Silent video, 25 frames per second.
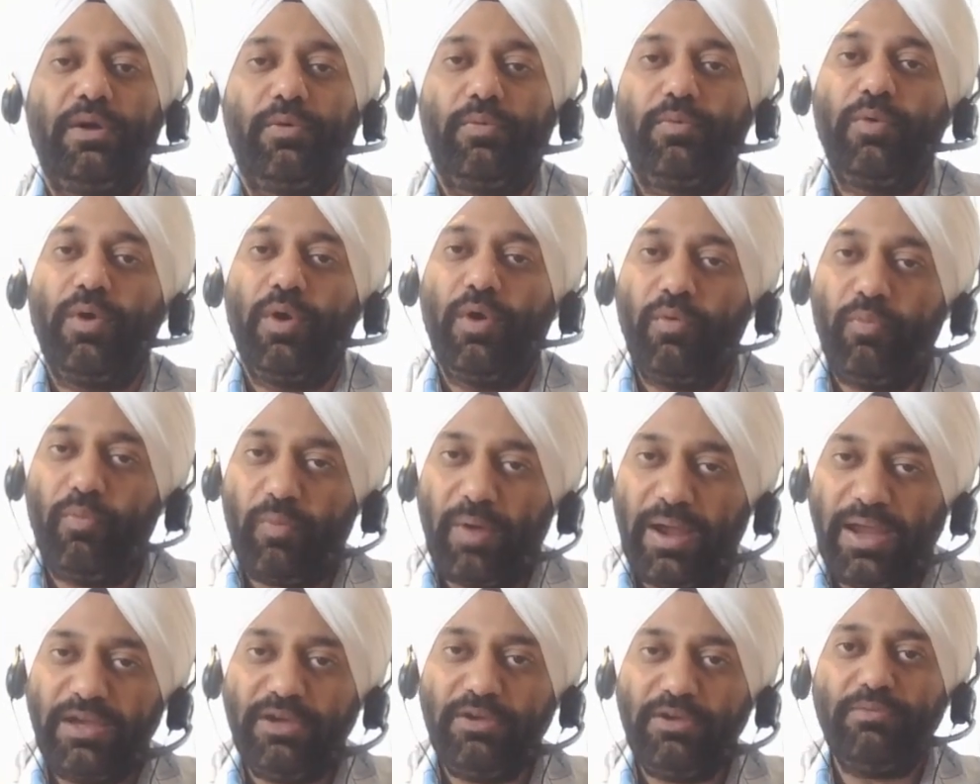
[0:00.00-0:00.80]
Now,
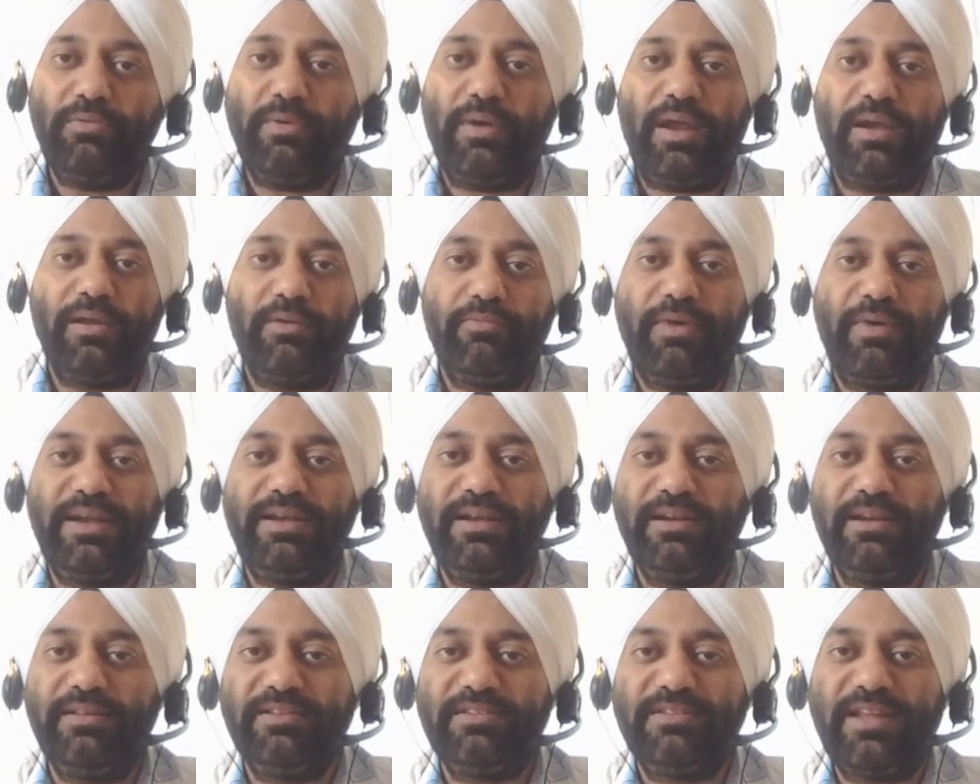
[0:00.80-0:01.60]
why
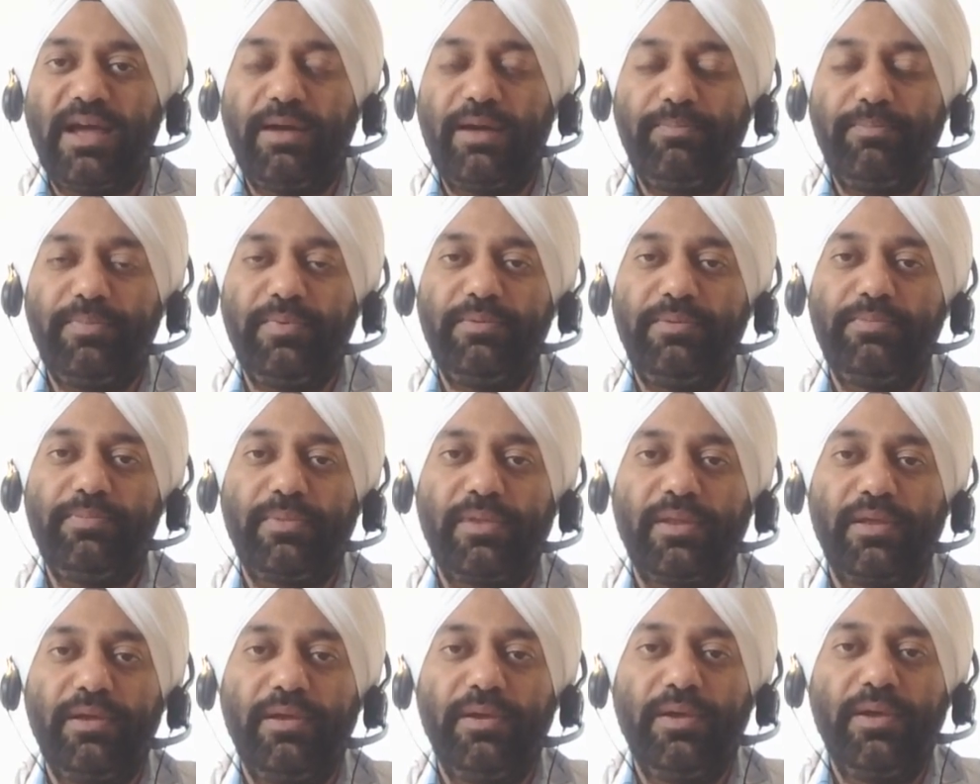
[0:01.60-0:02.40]
did this
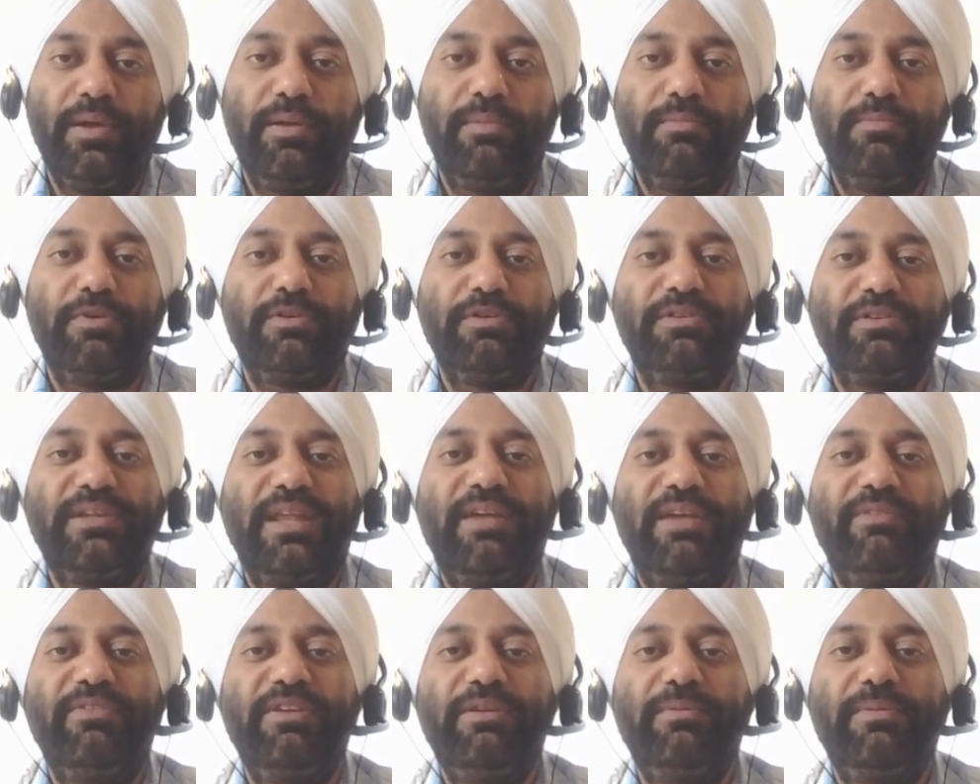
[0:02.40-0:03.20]
happen? Because
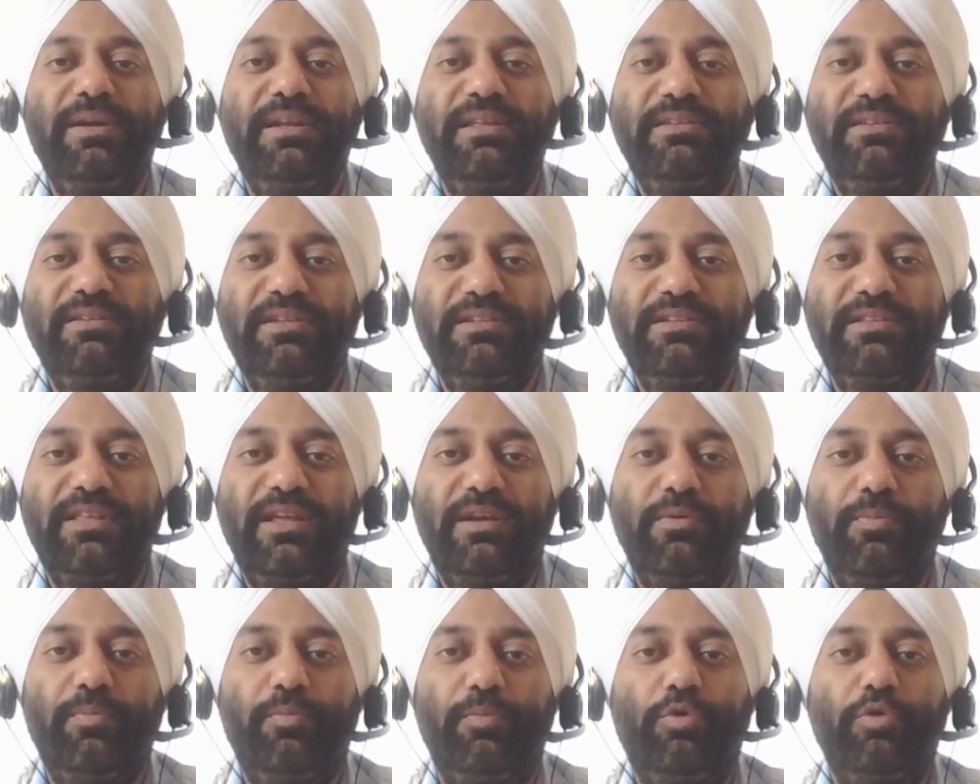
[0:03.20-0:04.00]
everybody says
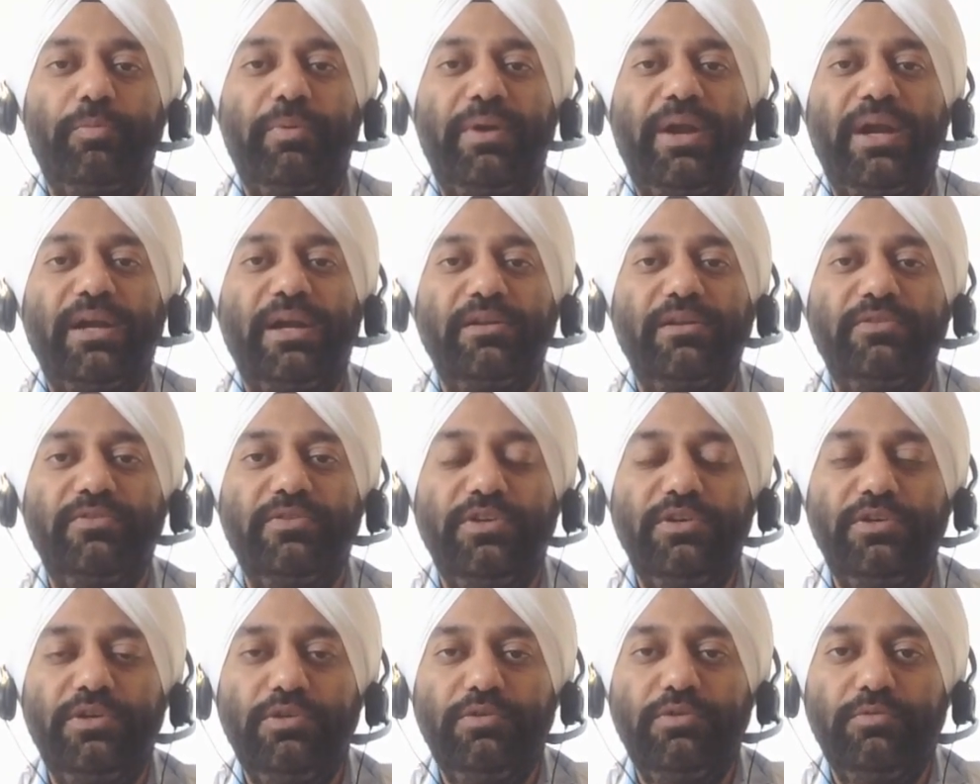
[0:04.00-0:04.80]
that more
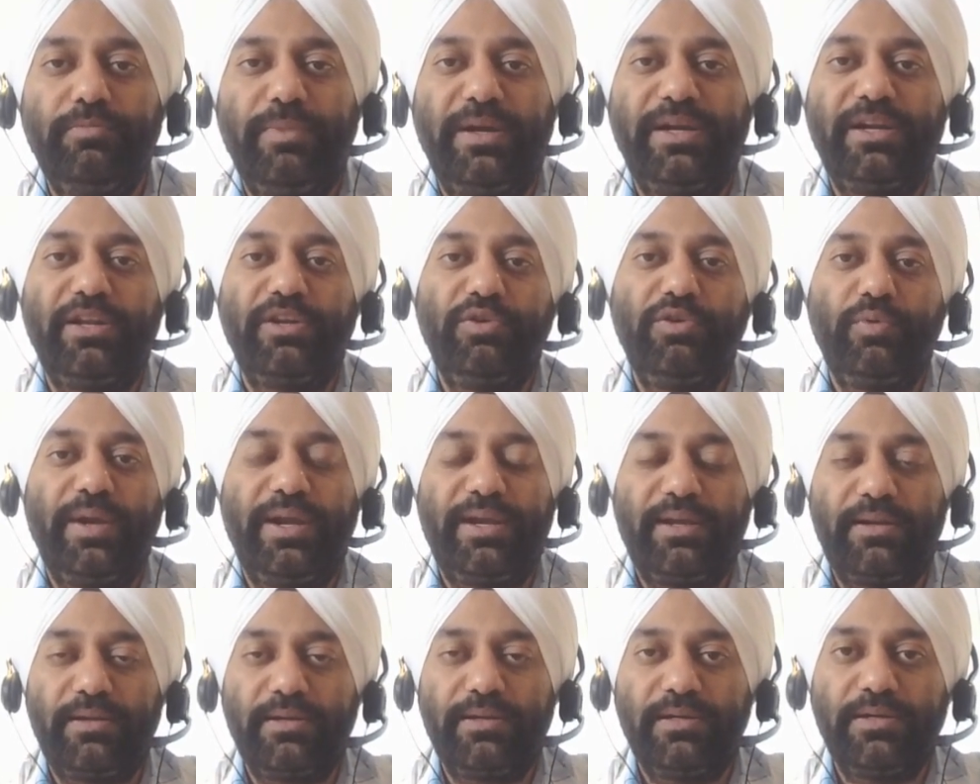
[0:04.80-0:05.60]
practice you do, better you
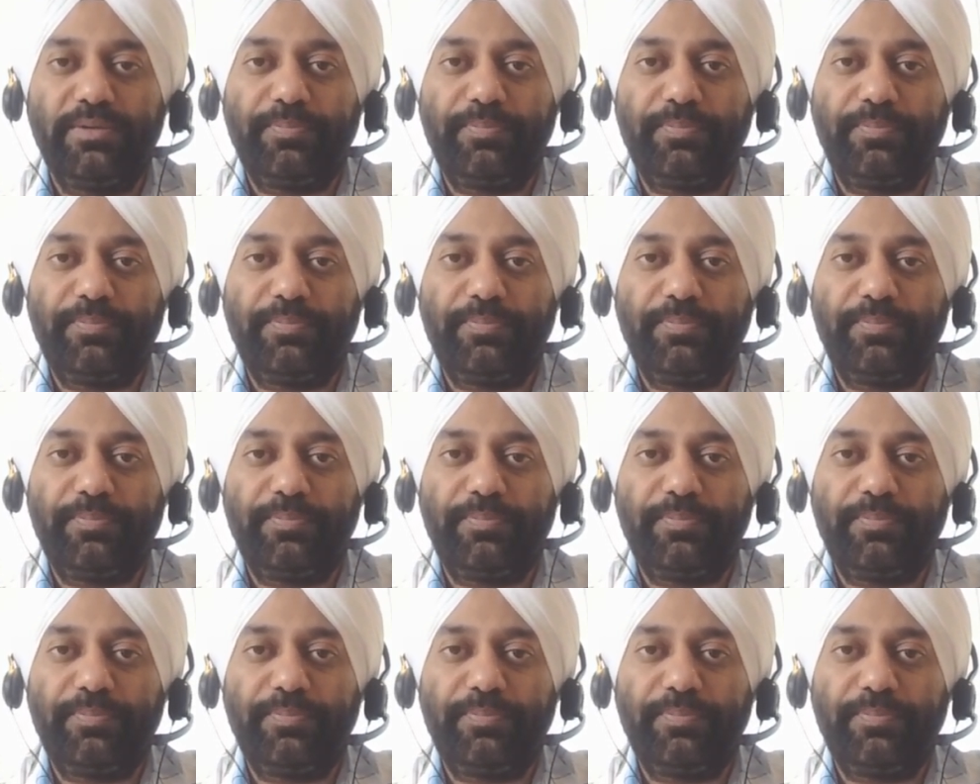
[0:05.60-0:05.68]
get.